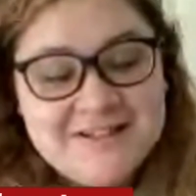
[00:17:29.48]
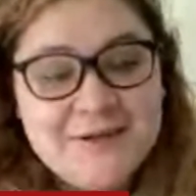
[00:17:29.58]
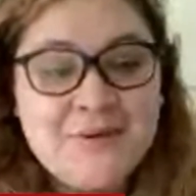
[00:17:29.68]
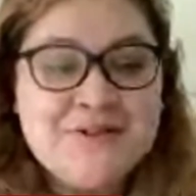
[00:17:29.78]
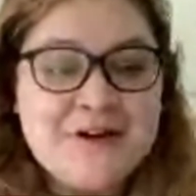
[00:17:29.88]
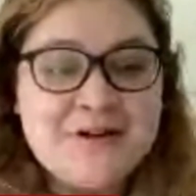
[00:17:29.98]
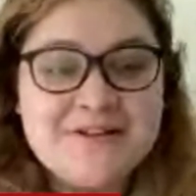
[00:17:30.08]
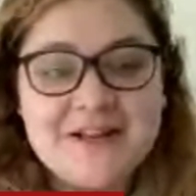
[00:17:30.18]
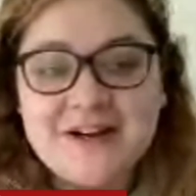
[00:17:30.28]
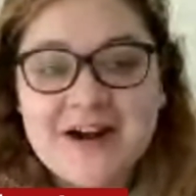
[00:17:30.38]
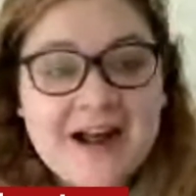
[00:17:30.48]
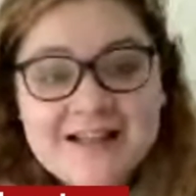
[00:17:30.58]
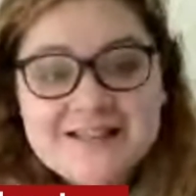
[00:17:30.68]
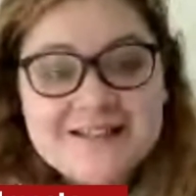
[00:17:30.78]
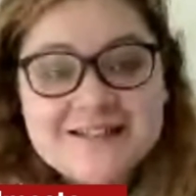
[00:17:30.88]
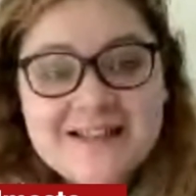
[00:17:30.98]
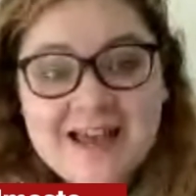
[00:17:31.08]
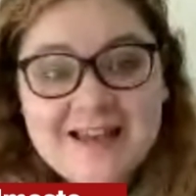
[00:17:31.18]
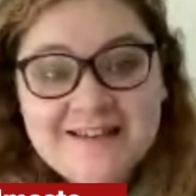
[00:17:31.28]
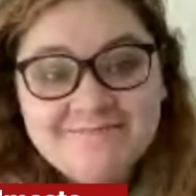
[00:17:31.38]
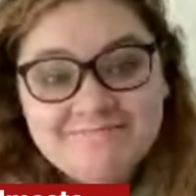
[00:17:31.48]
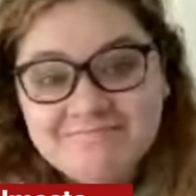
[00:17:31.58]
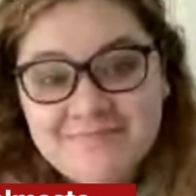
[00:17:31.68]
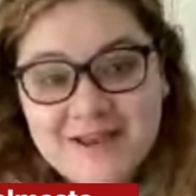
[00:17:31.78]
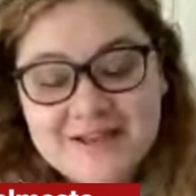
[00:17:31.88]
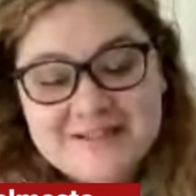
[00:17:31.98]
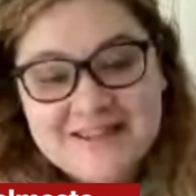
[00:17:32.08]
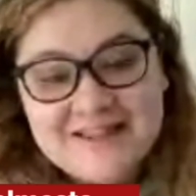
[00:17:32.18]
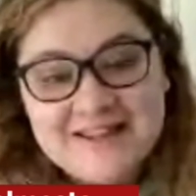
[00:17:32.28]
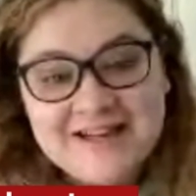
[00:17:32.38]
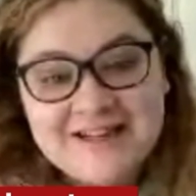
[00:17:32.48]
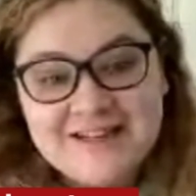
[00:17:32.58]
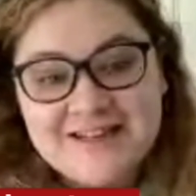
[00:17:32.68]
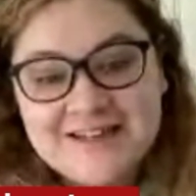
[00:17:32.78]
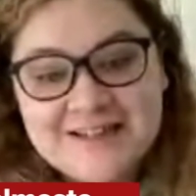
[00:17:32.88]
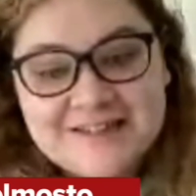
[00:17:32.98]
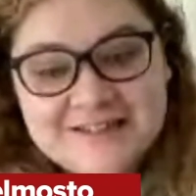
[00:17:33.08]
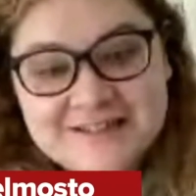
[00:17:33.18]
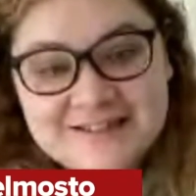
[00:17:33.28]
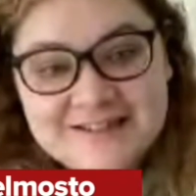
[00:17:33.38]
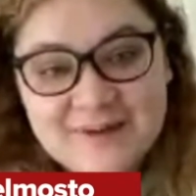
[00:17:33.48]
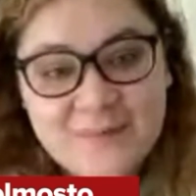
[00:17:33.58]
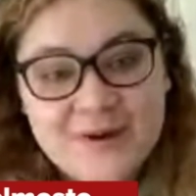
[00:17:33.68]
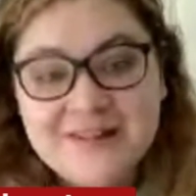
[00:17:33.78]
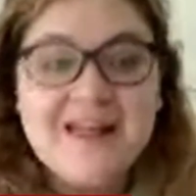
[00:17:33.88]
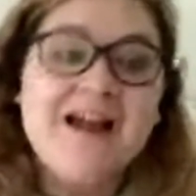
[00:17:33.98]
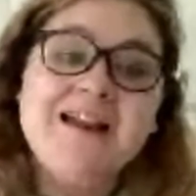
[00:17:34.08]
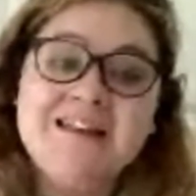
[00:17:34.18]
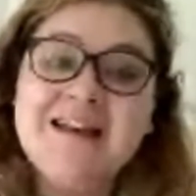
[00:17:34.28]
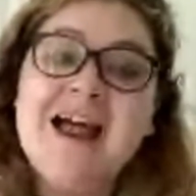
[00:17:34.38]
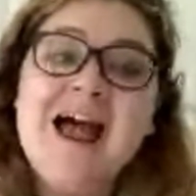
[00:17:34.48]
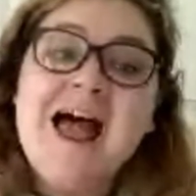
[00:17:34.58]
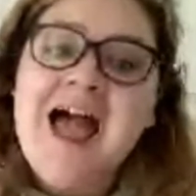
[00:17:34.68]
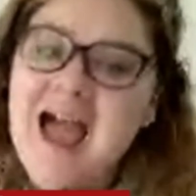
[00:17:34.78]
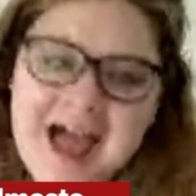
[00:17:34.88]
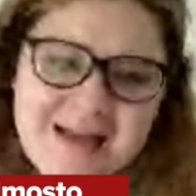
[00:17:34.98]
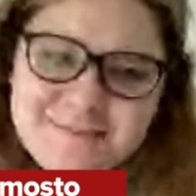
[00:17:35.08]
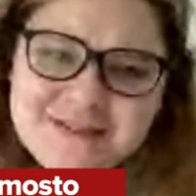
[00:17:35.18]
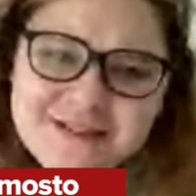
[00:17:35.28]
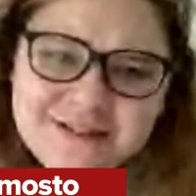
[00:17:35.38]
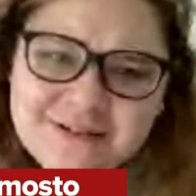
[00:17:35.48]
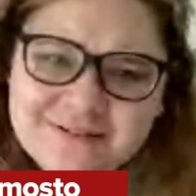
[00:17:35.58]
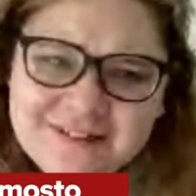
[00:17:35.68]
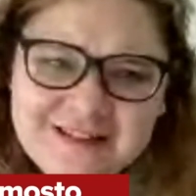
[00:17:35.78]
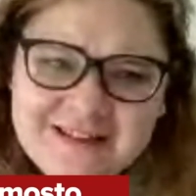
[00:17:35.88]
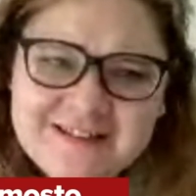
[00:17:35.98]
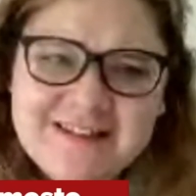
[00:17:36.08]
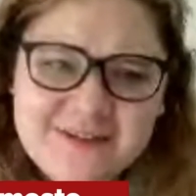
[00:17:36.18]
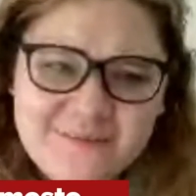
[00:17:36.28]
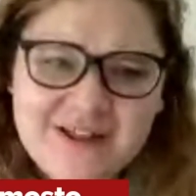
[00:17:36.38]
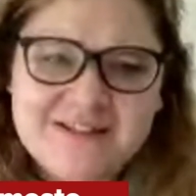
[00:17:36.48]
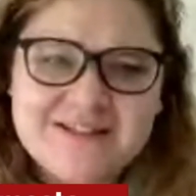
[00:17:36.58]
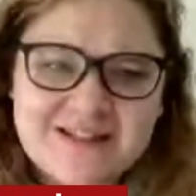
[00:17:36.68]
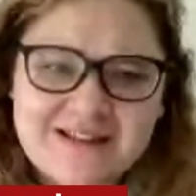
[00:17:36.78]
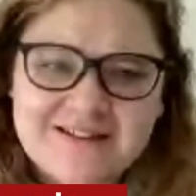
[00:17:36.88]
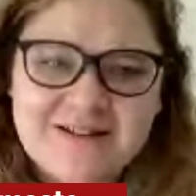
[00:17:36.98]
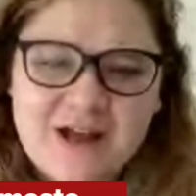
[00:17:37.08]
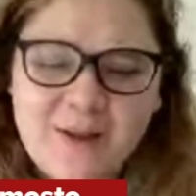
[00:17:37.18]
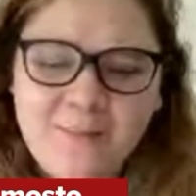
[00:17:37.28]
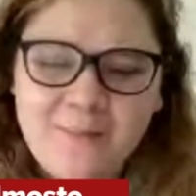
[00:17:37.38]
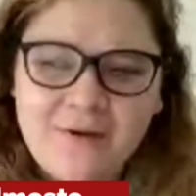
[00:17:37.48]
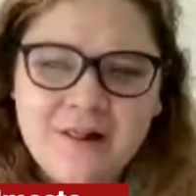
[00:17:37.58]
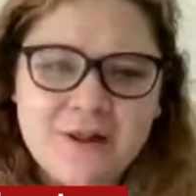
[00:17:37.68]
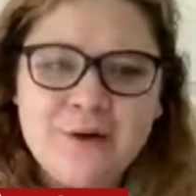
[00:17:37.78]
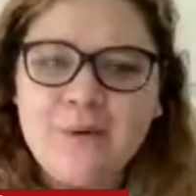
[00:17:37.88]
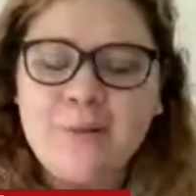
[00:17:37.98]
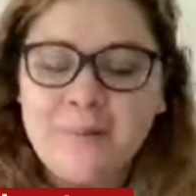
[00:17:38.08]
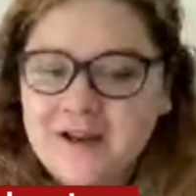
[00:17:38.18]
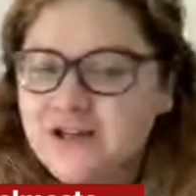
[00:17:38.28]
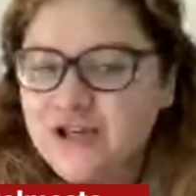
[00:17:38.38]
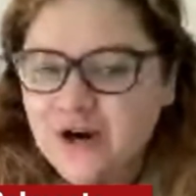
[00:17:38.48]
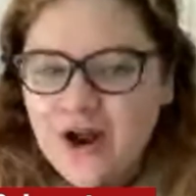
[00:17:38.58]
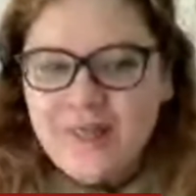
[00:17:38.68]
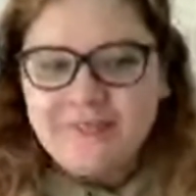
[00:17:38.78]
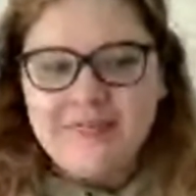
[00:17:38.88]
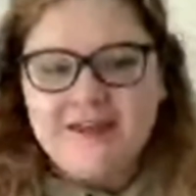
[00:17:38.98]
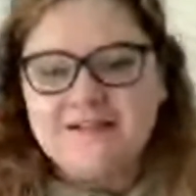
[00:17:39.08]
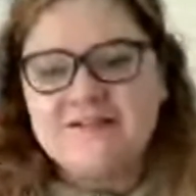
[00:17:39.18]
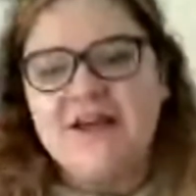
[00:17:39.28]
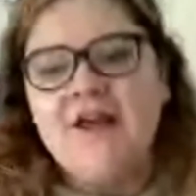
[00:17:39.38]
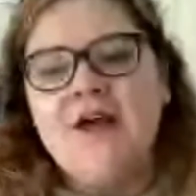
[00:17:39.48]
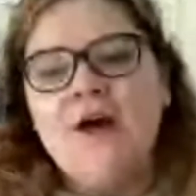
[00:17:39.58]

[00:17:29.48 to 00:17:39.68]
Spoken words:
see what Daryl Sutter has to say, because I think that he is someone that can absolutely give us a clearer picture on things.